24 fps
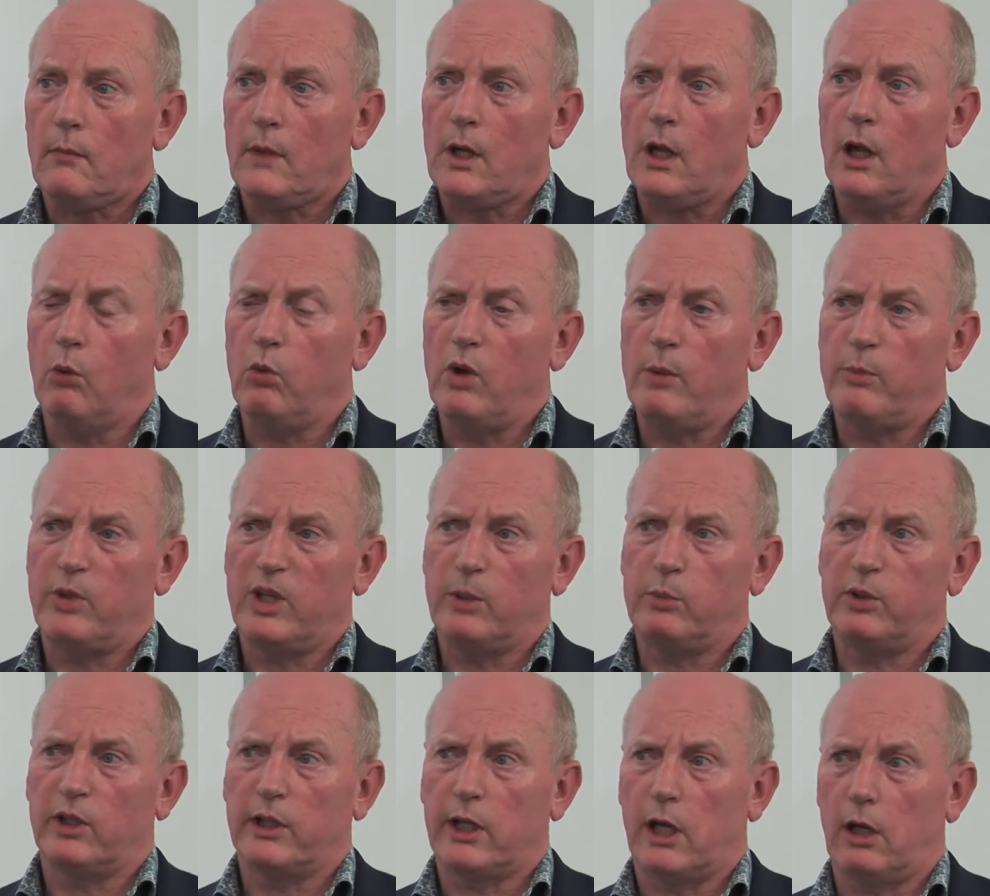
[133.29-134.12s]
And when
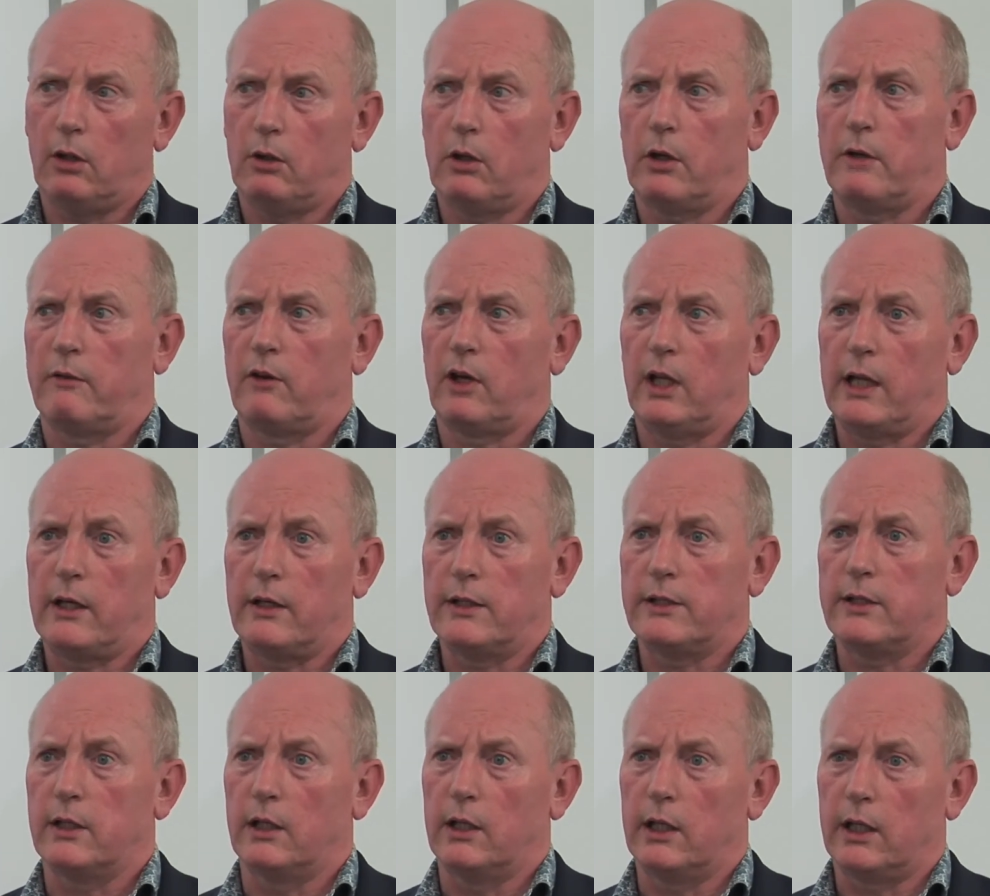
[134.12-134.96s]
people get a lot of
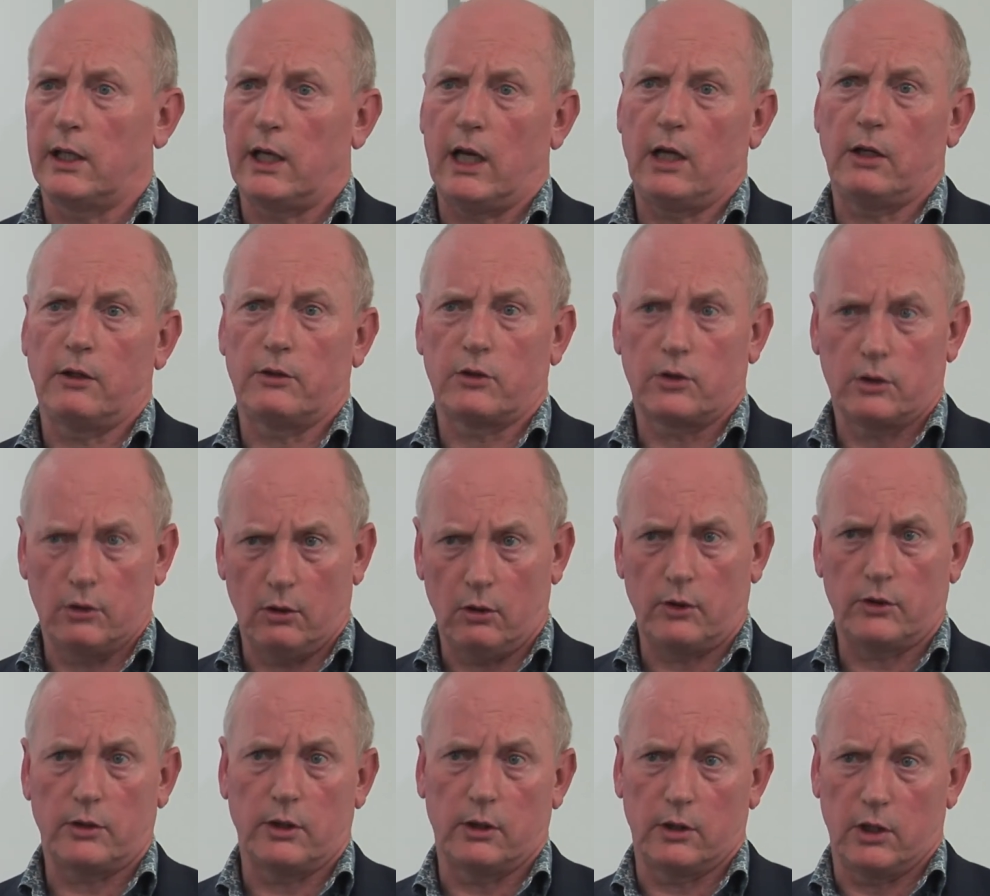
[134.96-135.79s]
clarity, it kind of
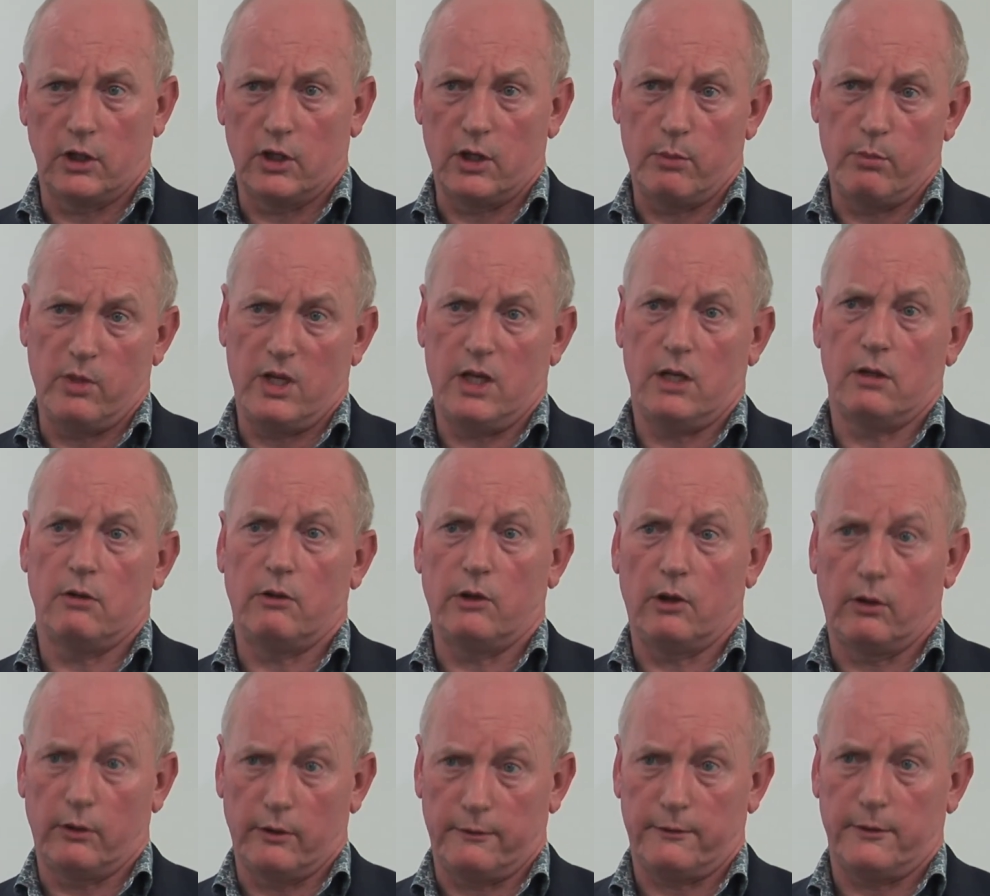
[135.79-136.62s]
shows in the demeanor
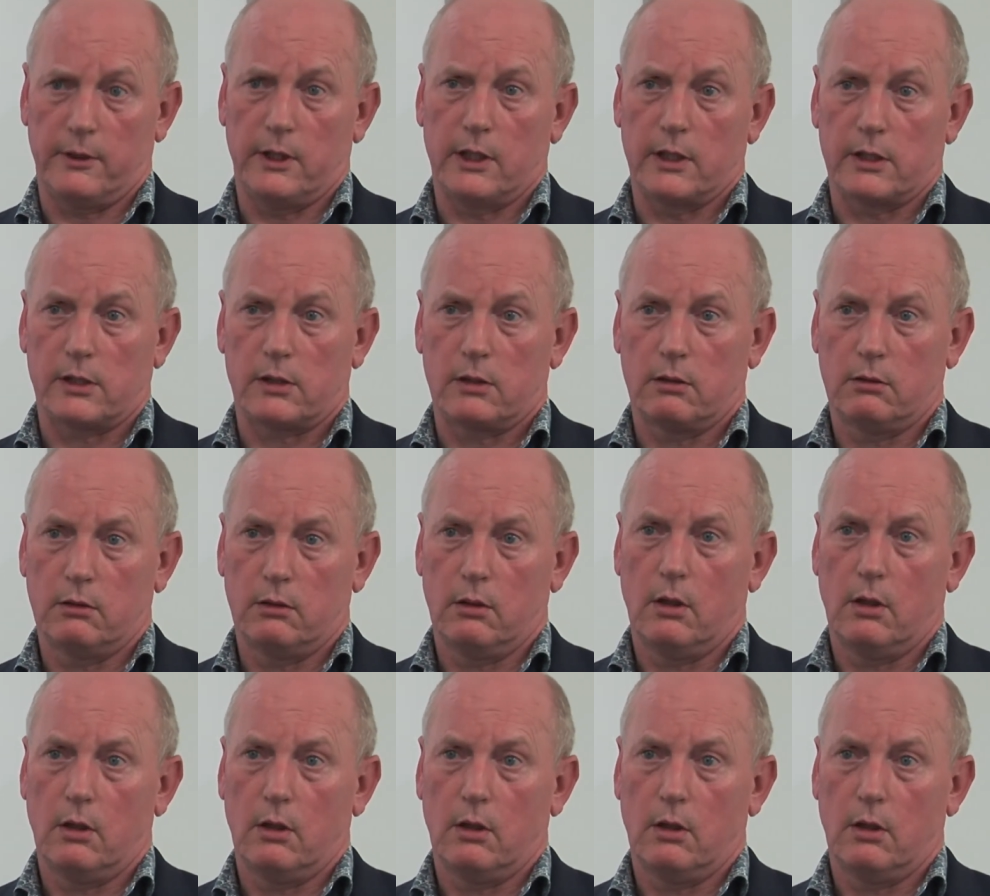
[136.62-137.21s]
on the face.